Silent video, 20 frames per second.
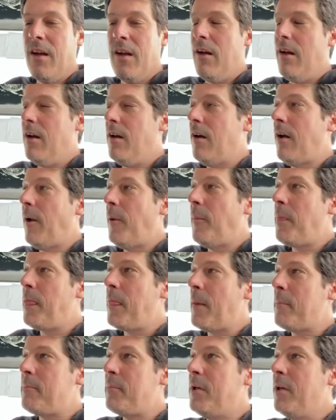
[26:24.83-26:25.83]
Um,
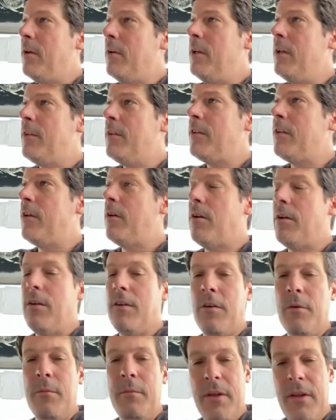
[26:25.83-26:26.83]
Pirelli is a, is
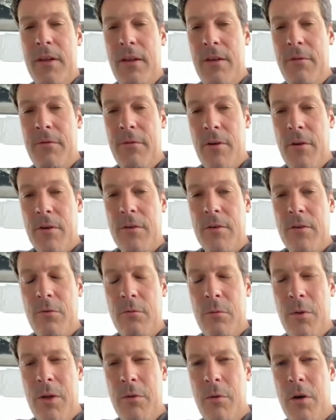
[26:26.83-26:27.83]
a bit different.
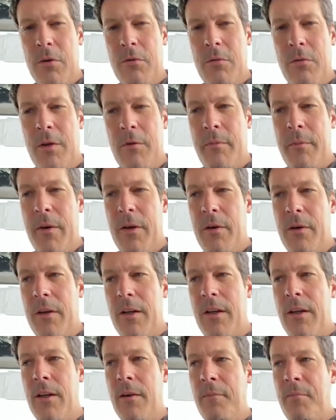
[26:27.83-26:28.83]
We work with
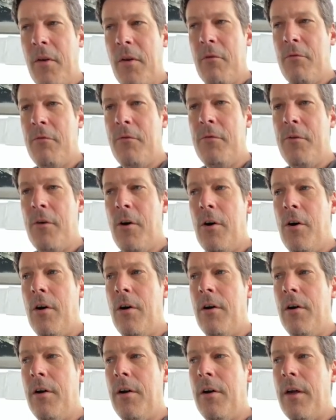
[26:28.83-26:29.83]
Pirelli
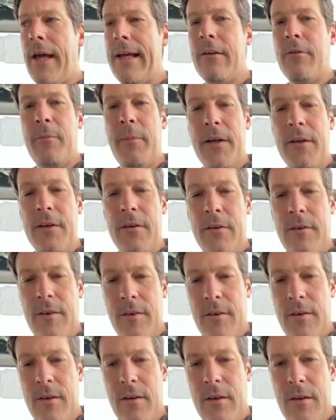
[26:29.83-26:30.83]
for
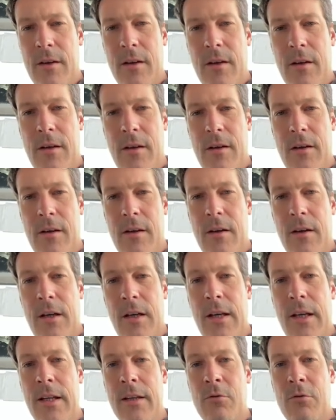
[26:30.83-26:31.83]
experience uh,
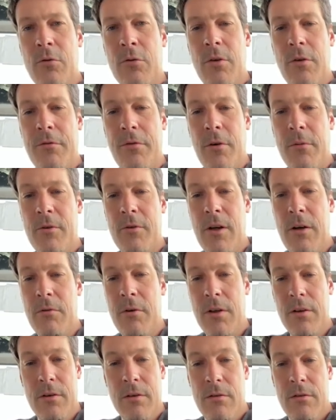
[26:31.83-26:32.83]
linked to the Formula
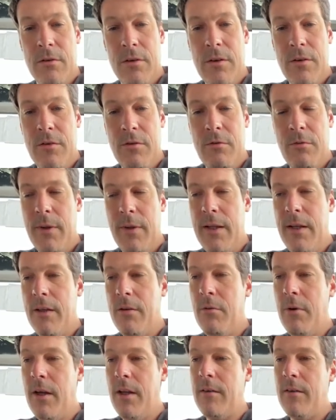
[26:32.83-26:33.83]
One, and it's really
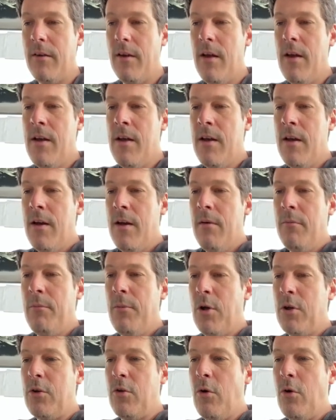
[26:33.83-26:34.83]
great.
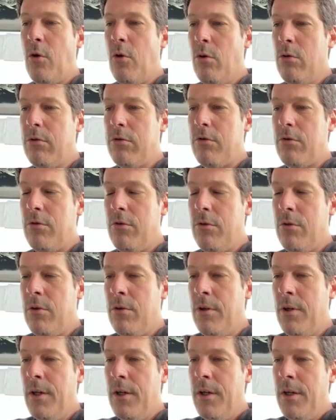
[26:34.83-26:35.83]
But also
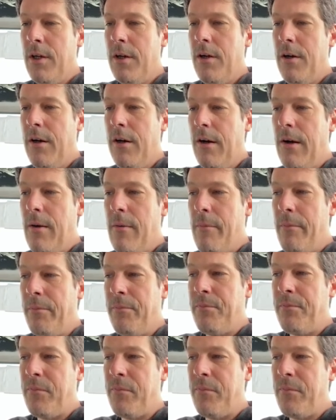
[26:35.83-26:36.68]
um,